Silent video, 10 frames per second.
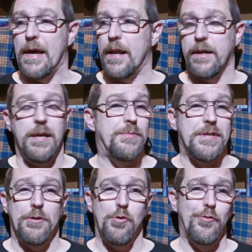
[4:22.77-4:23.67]
And I keep
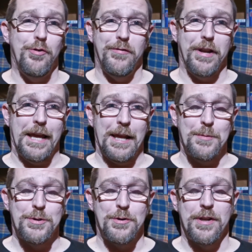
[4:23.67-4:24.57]
saying it over and over again,
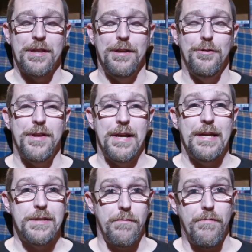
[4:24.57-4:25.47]
I'm sorry, you know, that it
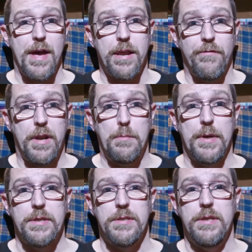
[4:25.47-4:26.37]
is a very, very
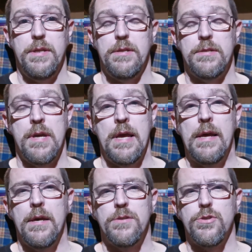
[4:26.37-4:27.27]
big series.
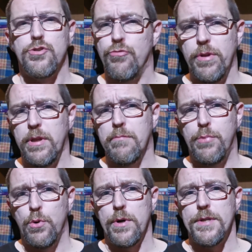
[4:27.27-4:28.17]
So it's really
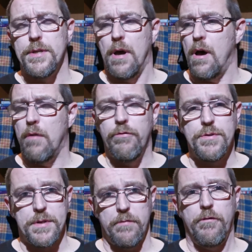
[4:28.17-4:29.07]
important to have
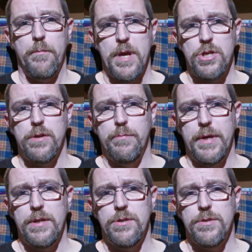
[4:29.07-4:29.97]
those information
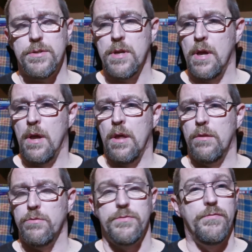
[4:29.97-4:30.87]
pages,
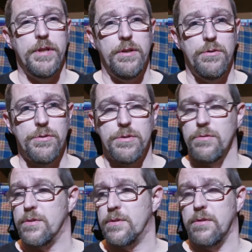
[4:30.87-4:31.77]
those videos,
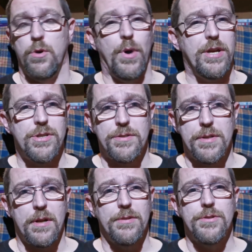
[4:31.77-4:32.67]
those questions
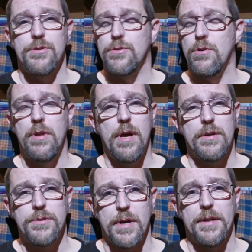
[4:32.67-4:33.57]
and answers, all
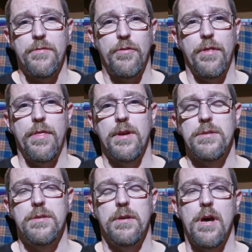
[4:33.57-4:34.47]
that sort of different
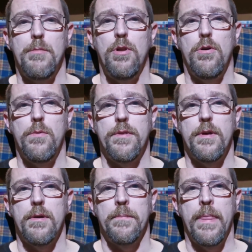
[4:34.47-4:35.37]
things that come along with
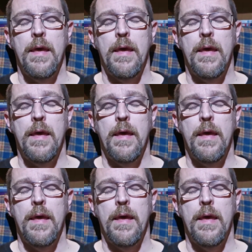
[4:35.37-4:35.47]
it.